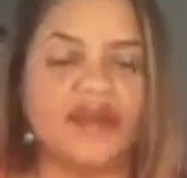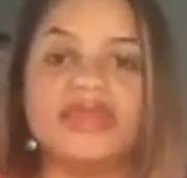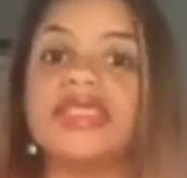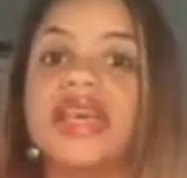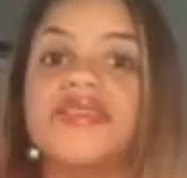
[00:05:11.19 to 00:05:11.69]

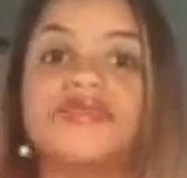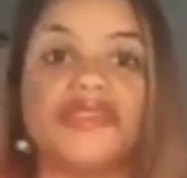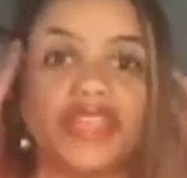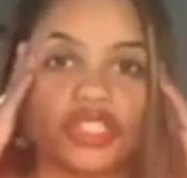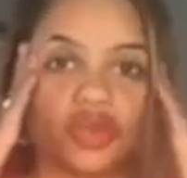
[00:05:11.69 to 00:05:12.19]
Sudden
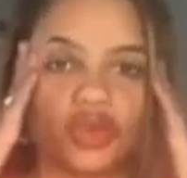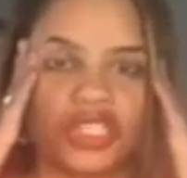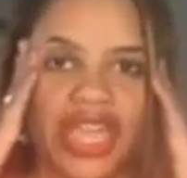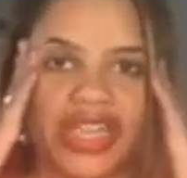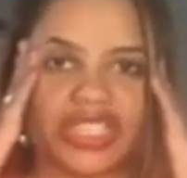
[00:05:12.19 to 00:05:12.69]
visual
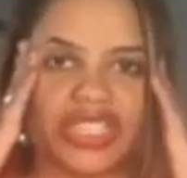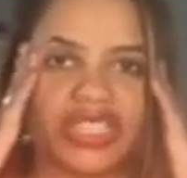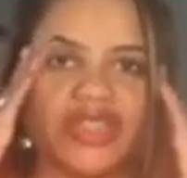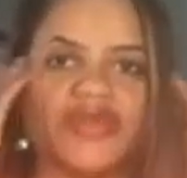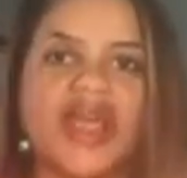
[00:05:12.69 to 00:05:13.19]

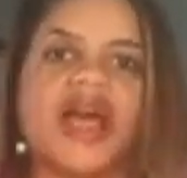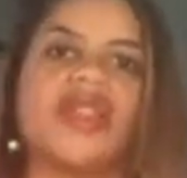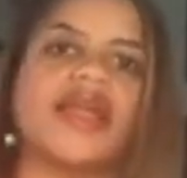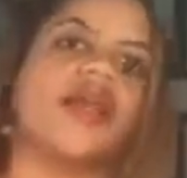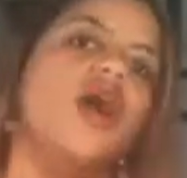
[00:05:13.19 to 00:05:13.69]
changes. So not
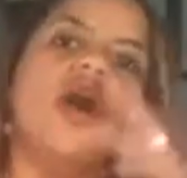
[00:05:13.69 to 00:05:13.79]
like